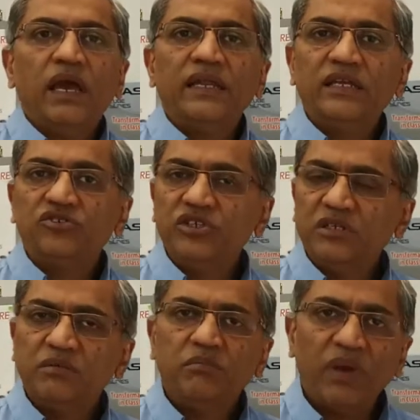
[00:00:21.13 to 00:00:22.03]
and I
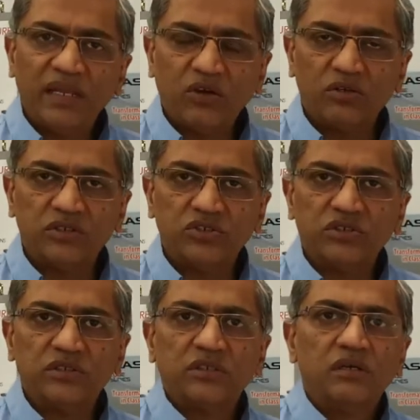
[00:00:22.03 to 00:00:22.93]
treat many
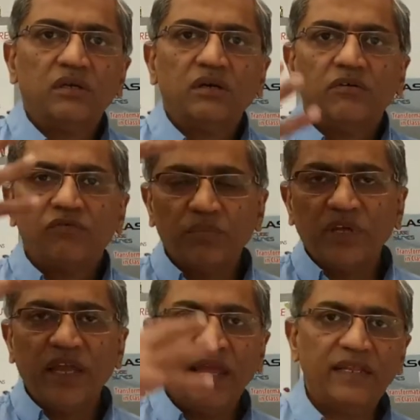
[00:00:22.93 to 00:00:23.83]
conditions. From
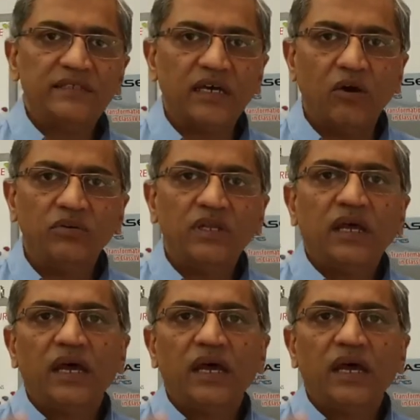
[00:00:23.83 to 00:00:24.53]
the head down,